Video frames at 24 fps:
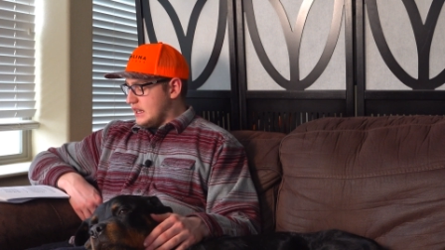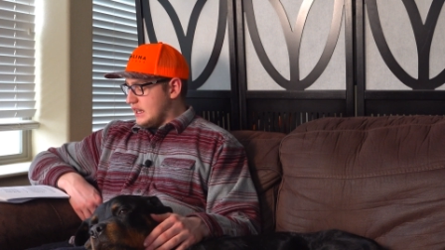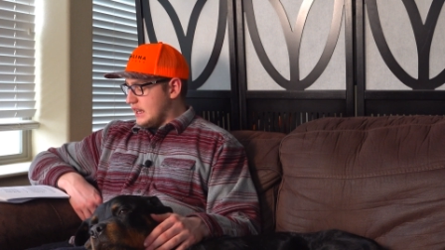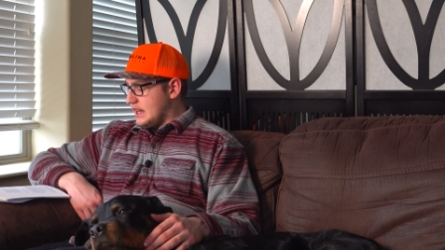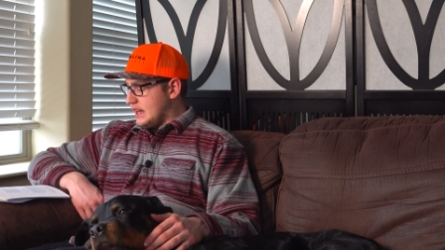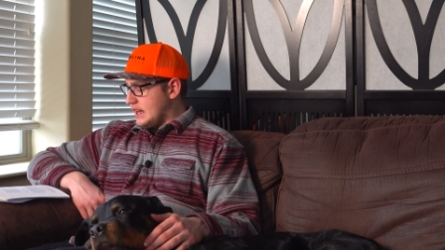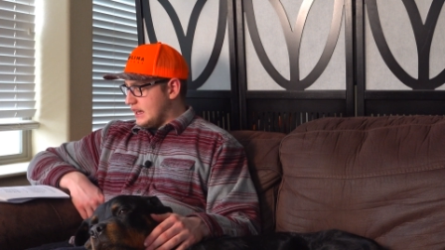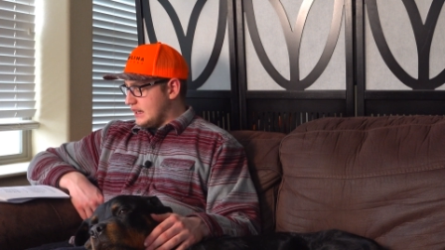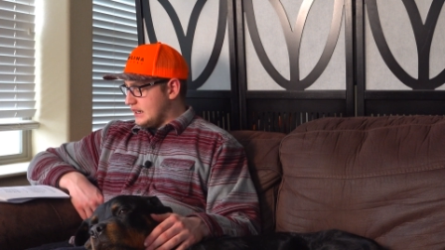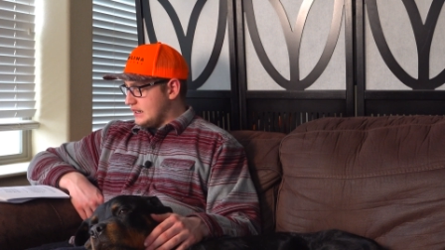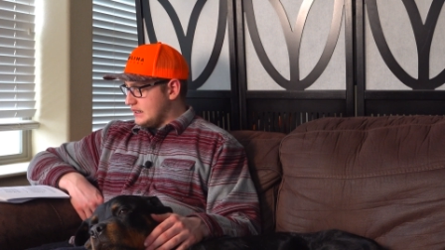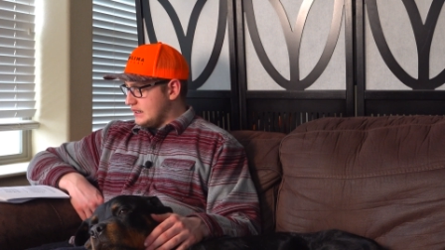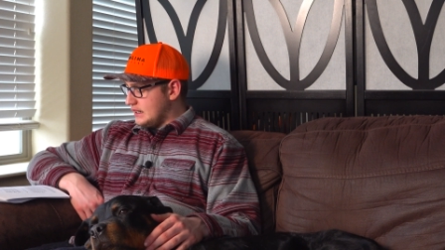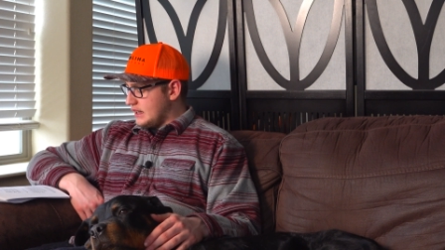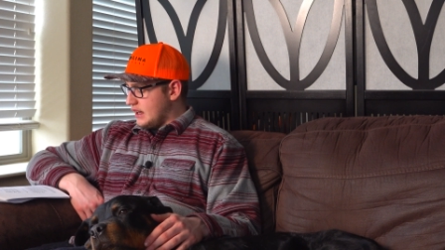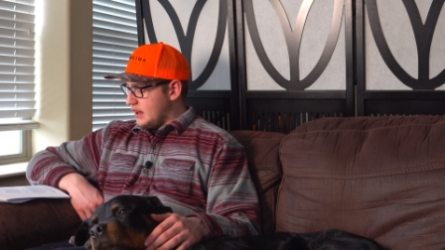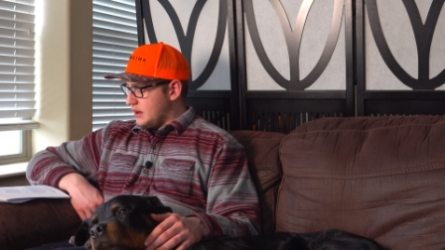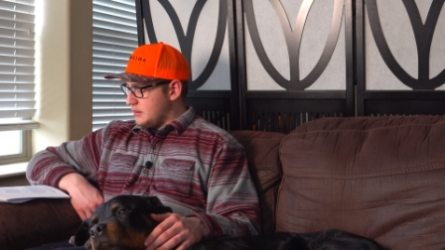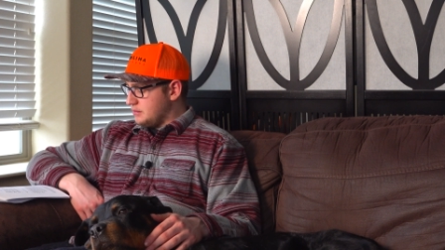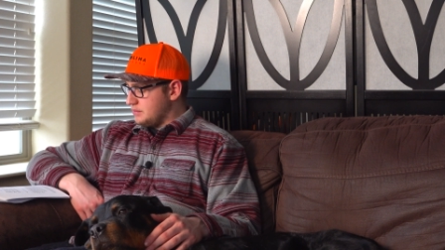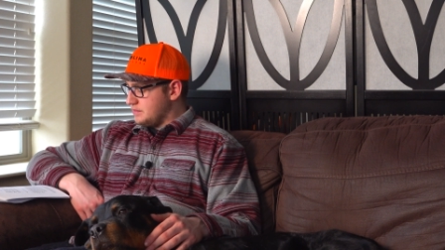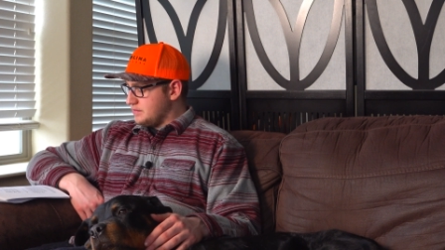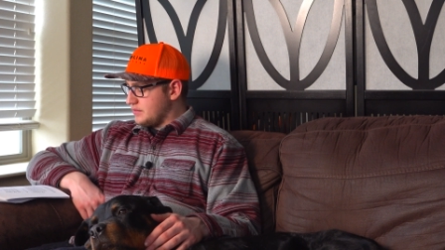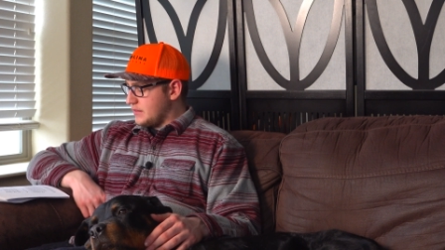And
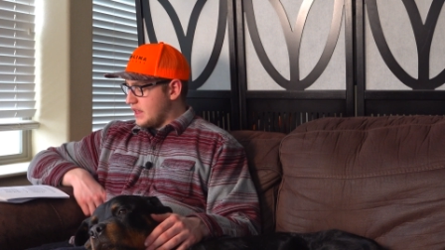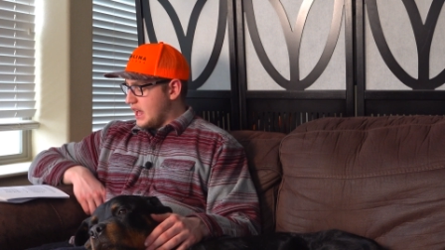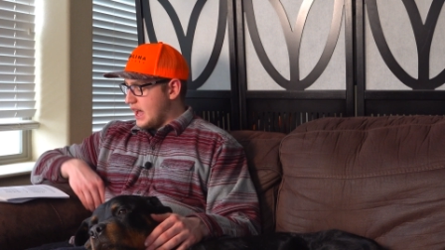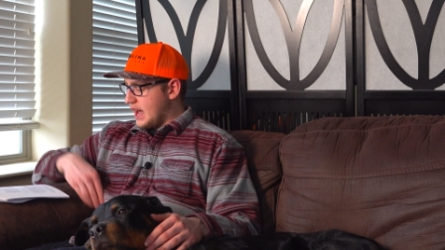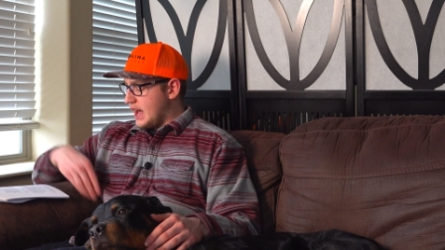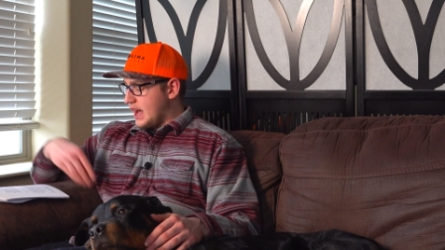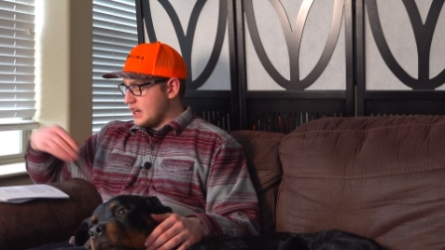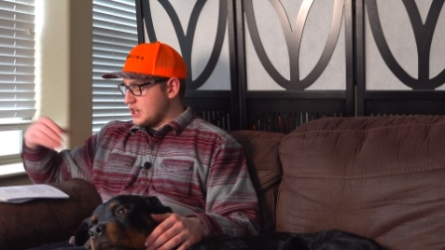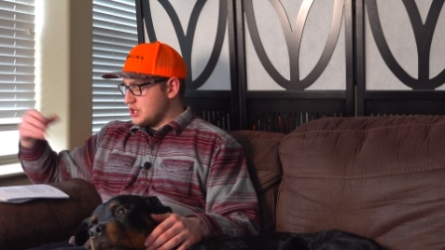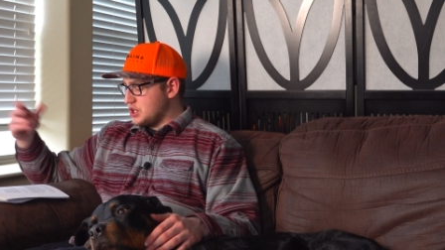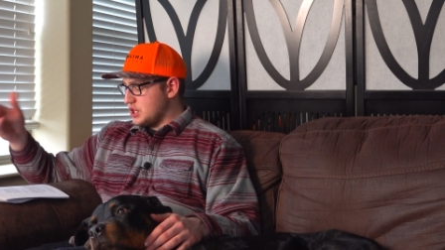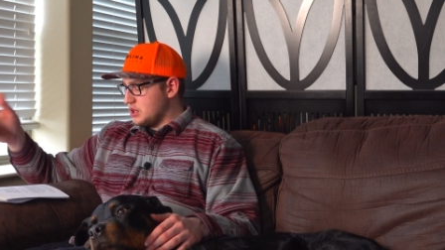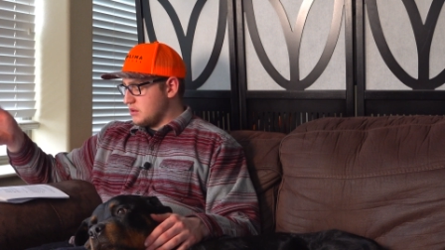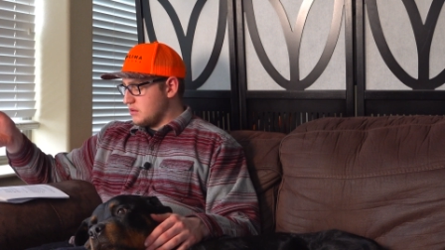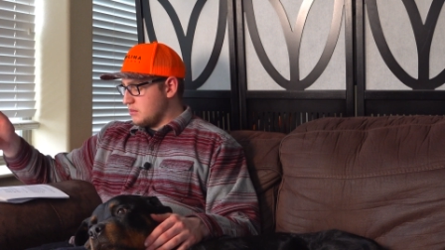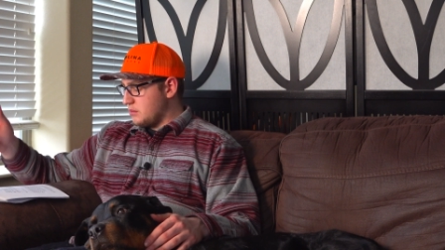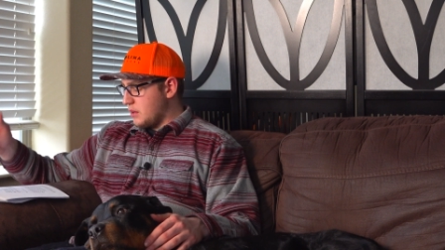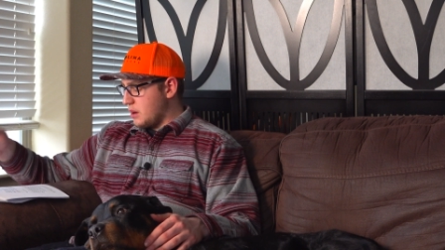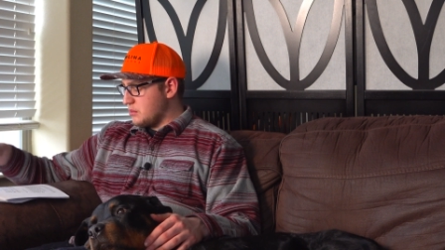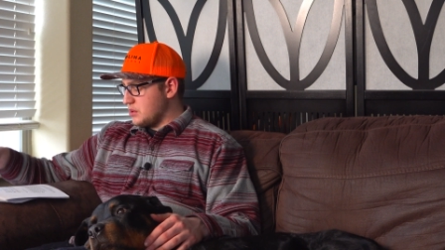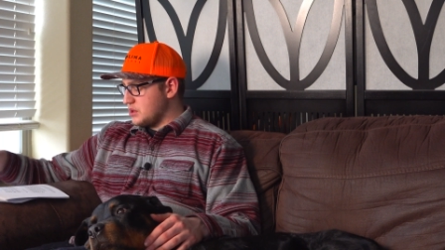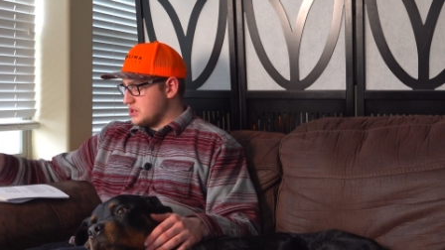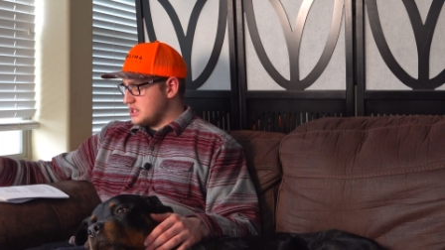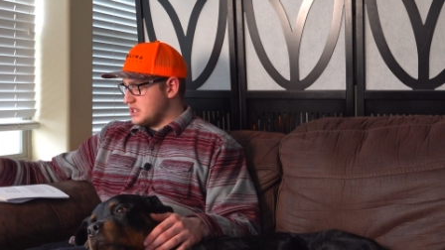I actually
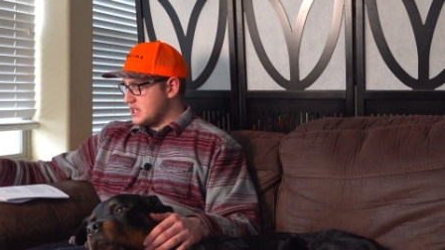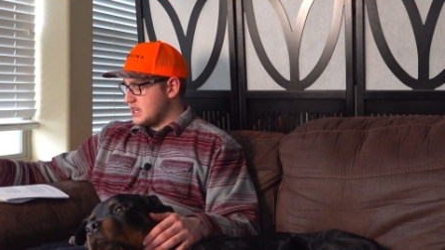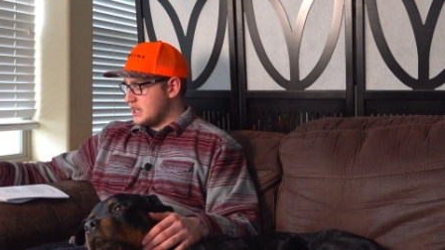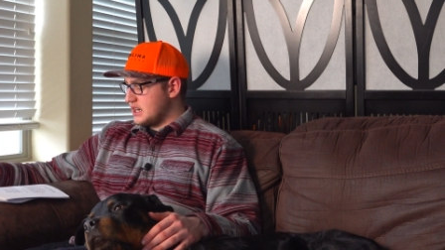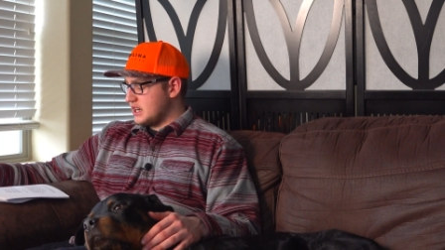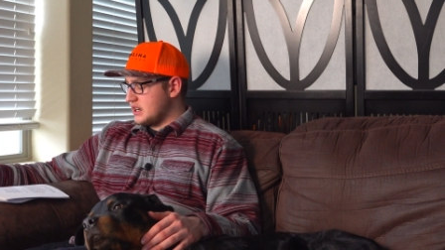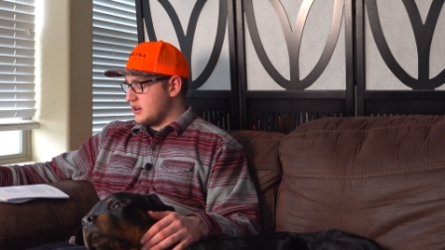remember seeing